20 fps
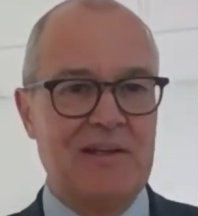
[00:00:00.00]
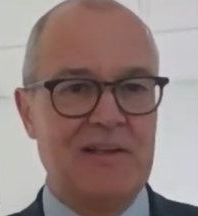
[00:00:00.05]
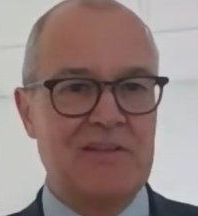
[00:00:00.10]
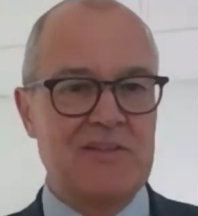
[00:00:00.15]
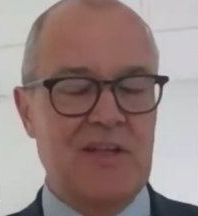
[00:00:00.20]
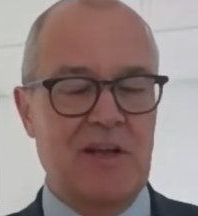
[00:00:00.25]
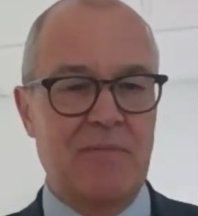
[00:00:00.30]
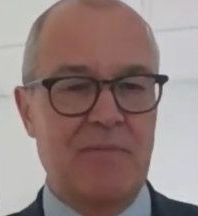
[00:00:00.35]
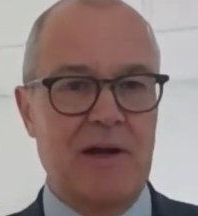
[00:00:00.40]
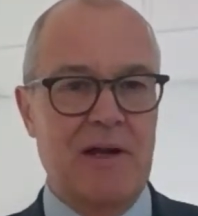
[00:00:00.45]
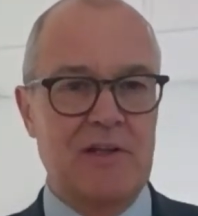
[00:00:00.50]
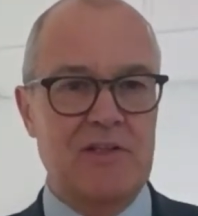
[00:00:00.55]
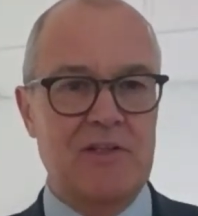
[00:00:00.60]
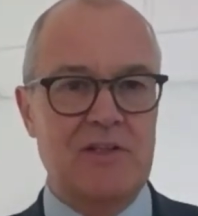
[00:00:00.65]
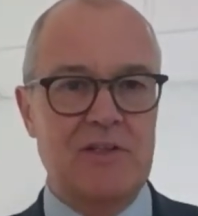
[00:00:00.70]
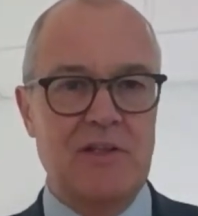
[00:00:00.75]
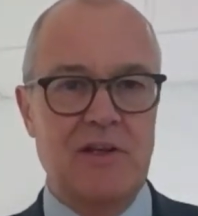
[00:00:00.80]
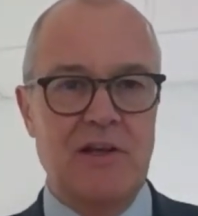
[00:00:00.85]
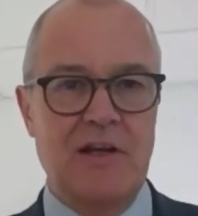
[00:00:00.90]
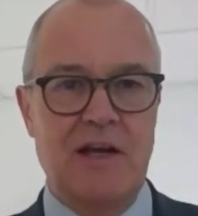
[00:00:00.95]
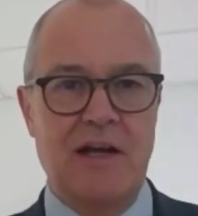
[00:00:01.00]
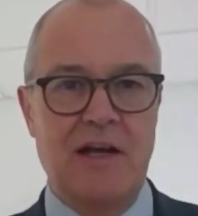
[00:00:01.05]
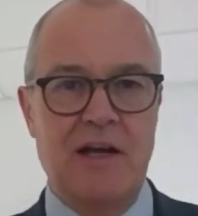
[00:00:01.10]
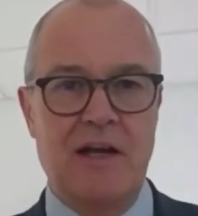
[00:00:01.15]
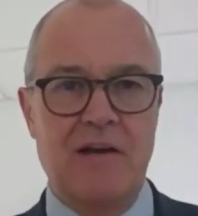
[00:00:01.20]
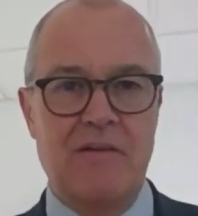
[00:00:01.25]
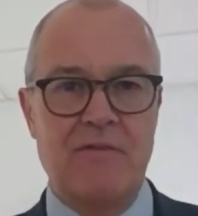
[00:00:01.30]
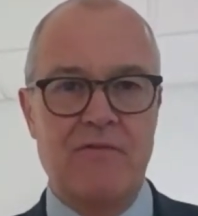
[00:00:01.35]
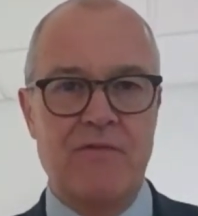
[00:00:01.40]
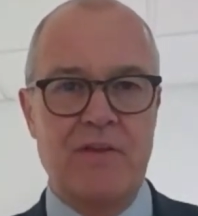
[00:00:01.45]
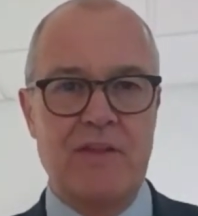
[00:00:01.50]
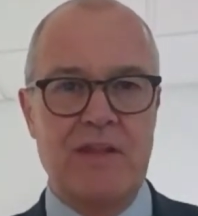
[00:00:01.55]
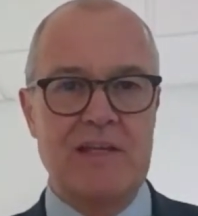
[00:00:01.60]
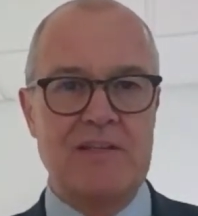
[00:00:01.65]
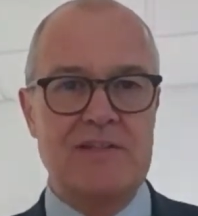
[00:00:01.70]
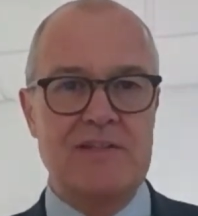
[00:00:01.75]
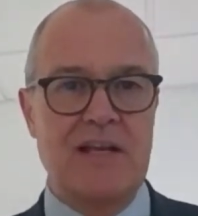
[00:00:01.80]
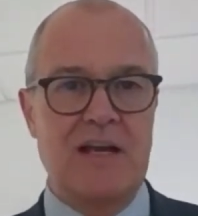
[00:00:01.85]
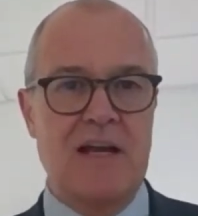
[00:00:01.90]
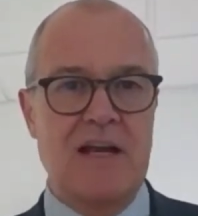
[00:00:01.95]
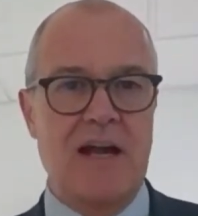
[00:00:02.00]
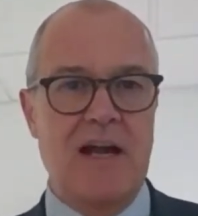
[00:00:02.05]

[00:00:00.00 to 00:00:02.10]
so much for this.